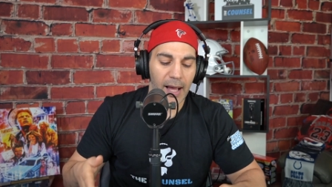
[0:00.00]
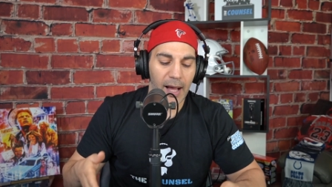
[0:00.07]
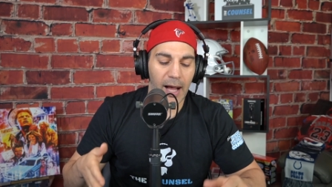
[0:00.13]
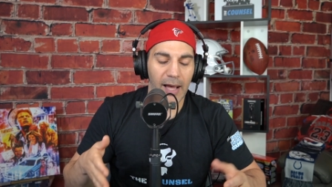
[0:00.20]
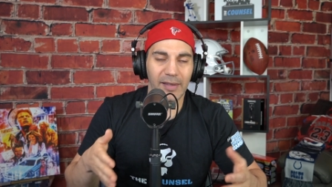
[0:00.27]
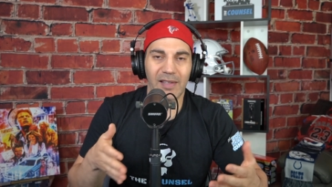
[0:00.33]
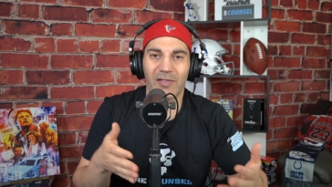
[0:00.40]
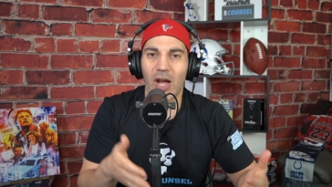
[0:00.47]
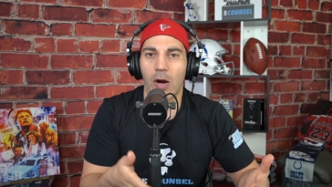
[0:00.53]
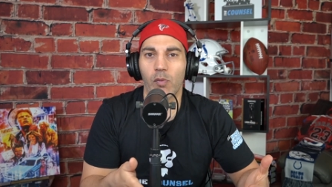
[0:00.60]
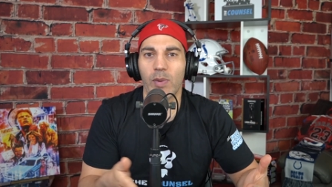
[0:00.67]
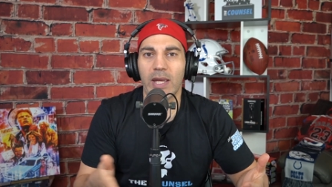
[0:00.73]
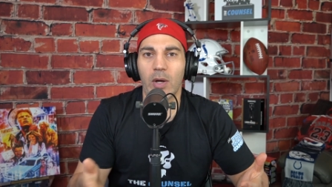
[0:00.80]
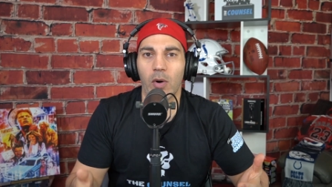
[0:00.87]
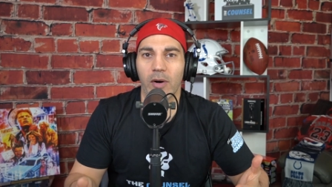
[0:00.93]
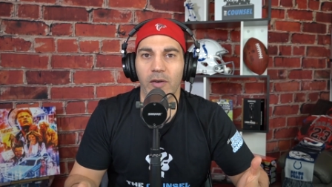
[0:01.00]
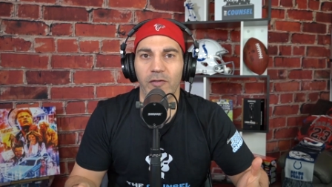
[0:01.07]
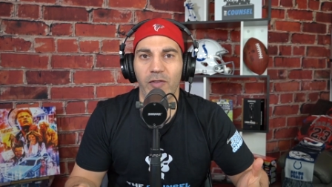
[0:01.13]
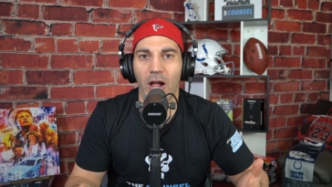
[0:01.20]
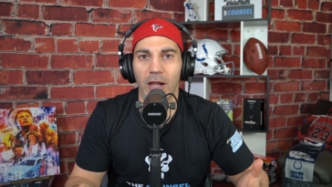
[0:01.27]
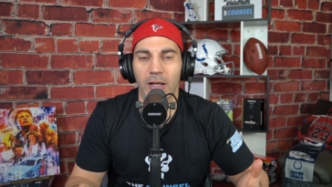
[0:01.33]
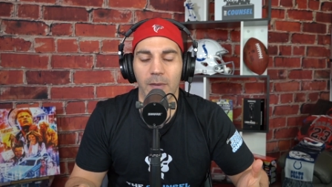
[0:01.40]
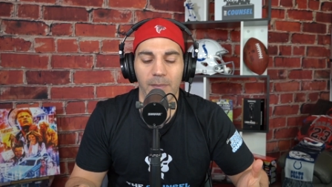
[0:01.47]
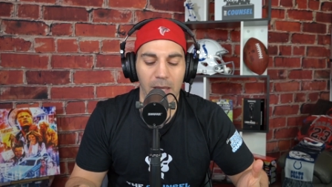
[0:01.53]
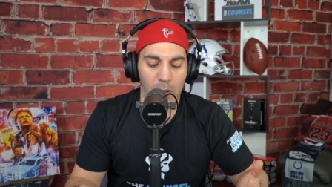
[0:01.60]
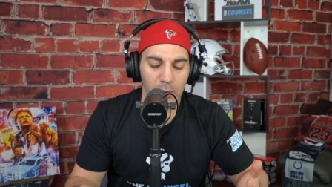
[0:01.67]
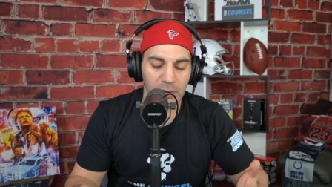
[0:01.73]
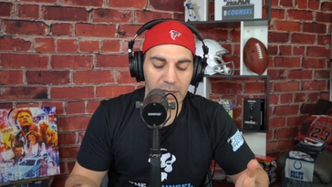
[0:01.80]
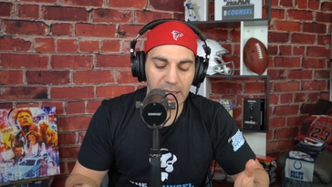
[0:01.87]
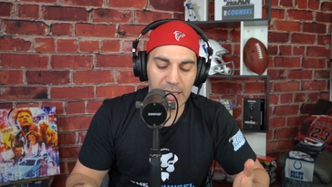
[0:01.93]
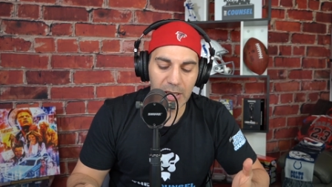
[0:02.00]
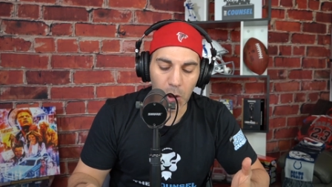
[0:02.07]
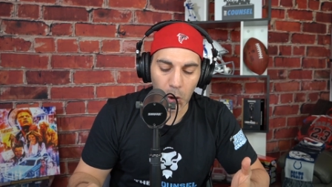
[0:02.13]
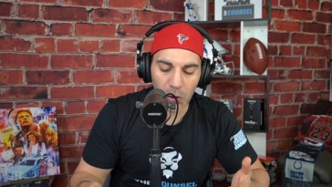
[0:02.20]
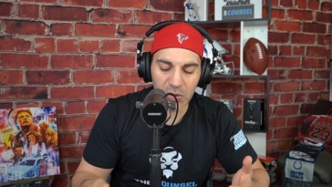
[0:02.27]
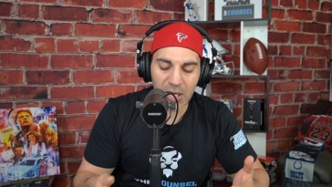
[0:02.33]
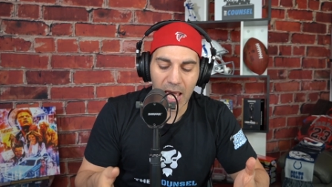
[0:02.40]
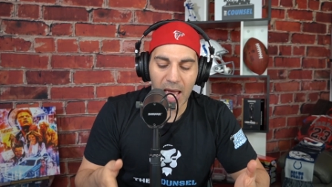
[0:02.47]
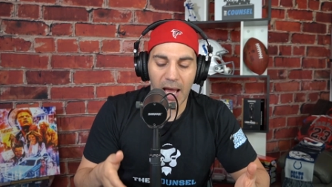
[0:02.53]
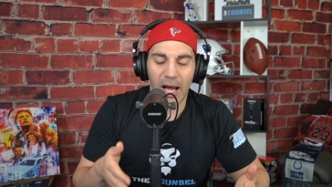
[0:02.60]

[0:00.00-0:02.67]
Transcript: Uh, they've got Reagor and Fulgham there with the Eagles.